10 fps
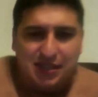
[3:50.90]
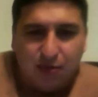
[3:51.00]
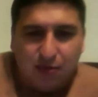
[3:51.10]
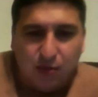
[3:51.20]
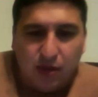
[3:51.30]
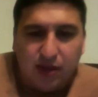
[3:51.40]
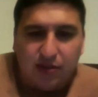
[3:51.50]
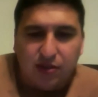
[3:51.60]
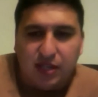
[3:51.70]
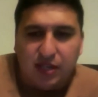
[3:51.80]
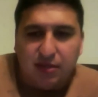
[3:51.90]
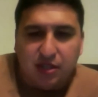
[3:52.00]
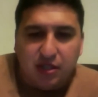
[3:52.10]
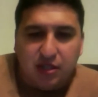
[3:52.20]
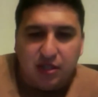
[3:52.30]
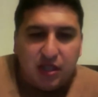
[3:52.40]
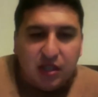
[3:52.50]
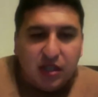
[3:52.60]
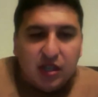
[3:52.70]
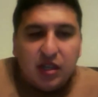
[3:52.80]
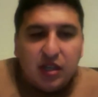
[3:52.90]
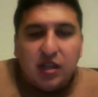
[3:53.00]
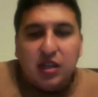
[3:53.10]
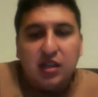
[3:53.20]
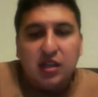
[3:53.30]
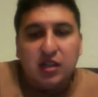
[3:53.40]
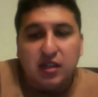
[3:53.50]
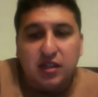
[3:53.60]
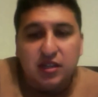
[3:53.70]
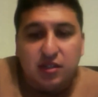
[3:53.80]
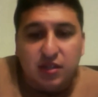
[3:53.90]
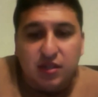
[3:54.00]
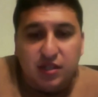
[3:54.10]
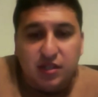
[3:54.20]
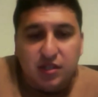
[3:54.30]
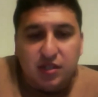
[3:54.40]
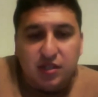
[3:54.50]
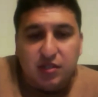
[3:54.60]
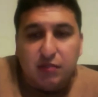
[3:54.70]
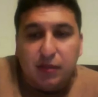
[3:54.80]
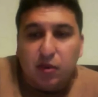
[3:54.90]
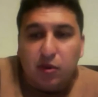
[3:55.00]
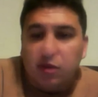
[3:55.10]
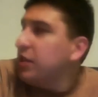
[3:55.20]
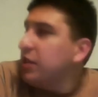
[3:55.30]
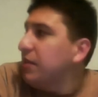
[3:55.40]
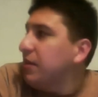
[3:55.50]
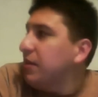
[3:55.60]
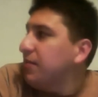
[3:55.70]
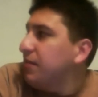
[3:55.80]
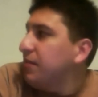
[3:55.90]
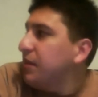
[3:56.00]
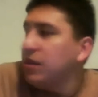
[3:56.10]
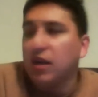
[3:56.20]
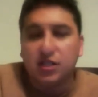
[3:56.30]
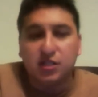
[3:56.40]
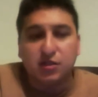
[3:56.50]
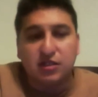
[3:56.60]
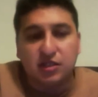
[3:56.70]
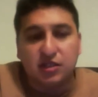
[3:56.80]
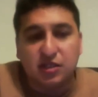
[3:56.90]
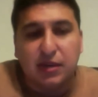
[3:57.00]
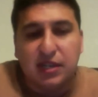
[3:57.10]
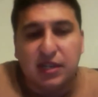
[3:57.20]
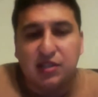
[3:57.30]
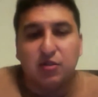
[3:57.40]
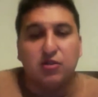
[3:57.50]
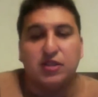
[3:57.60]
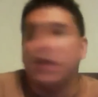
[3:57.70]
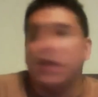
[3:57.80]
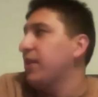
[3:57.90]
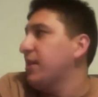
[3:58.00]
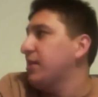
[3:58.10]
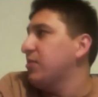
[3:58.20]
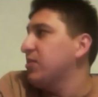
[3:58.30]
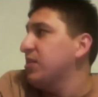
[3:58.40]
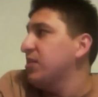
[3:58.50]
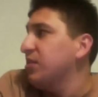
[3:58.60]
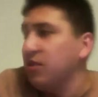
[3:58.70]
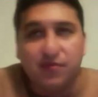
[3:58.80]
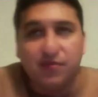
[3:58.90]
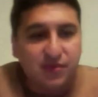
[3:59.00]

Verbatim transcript: The real character's name is uh, known as Mamoru Chiba, also known as Tuxedo Mask or Darien. We all know.